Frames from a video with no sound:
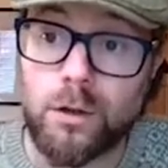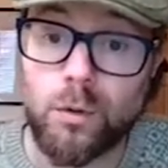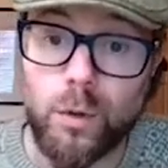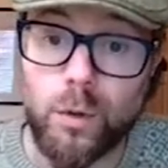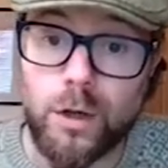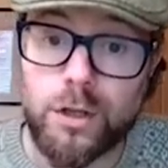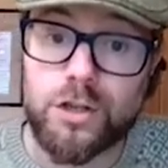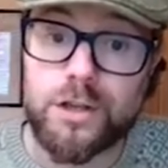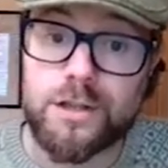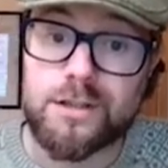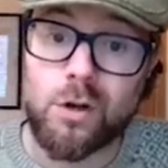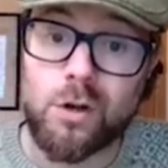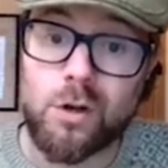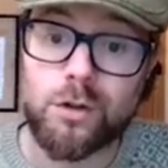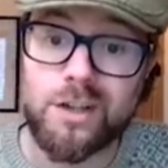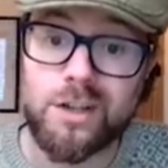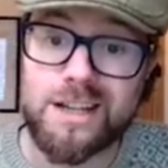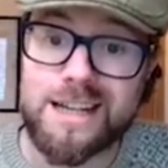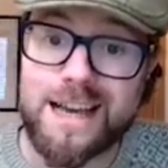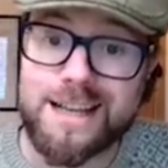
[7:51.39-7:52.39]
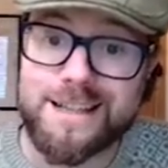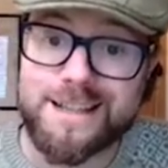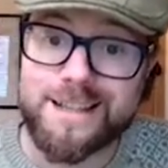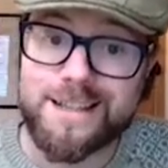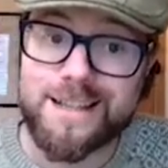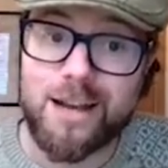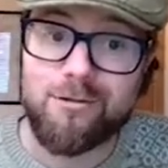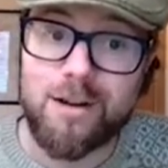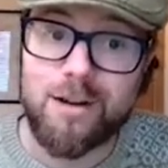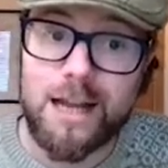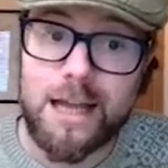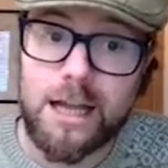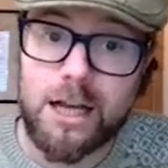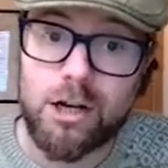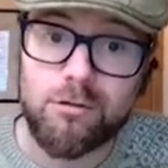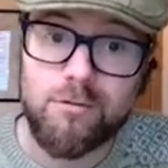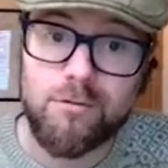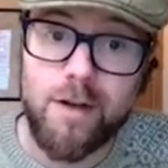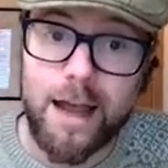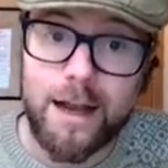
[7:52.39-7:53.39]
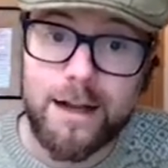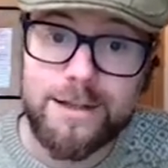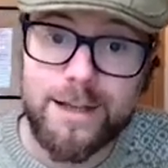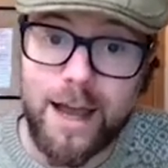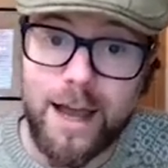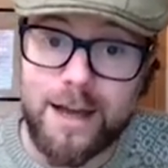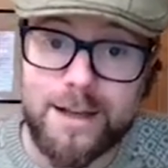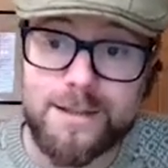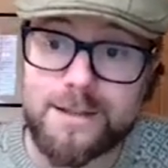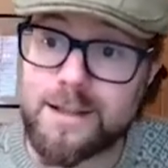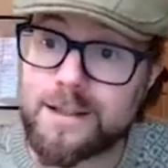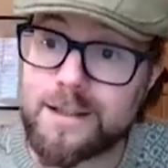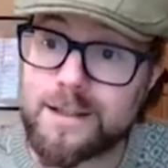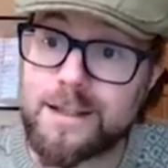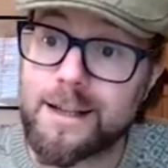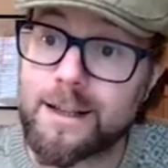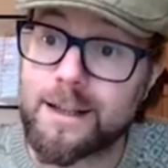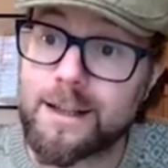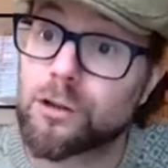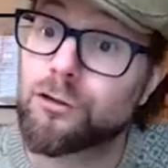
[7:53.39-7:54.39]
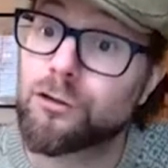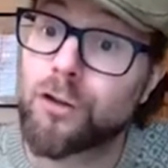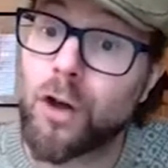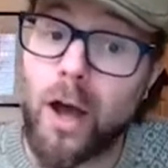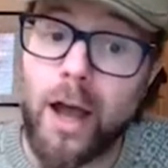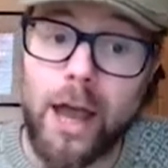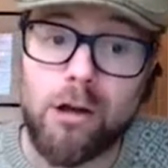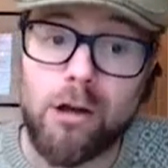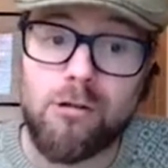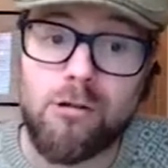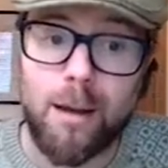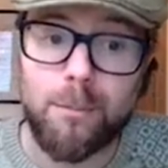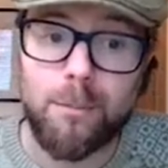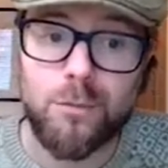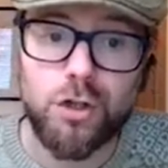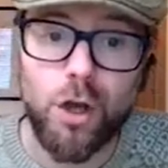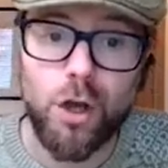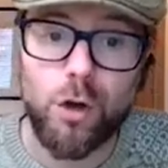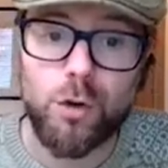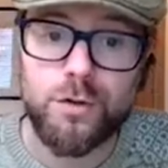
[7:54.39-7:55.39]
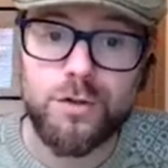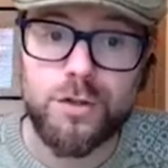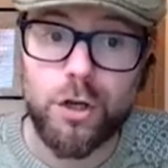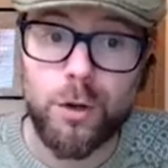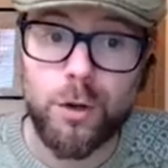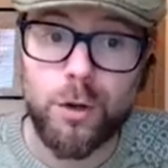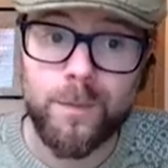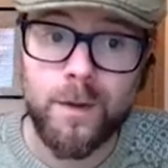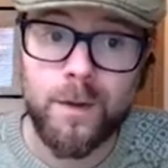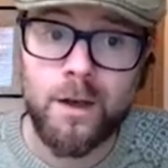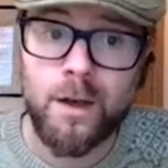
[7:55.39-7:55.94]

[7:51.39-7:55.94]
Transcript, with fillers: which is not necessarily correct, as this little diagram shows you.